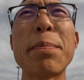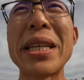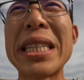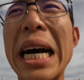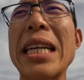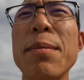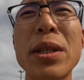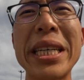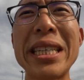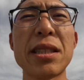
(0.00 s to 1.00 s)
meat item
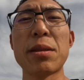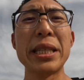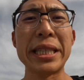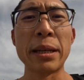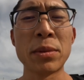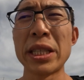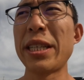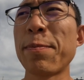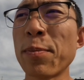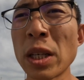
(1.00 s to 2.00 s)
to eat, just eat
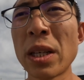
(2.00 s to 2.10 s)
kimchi.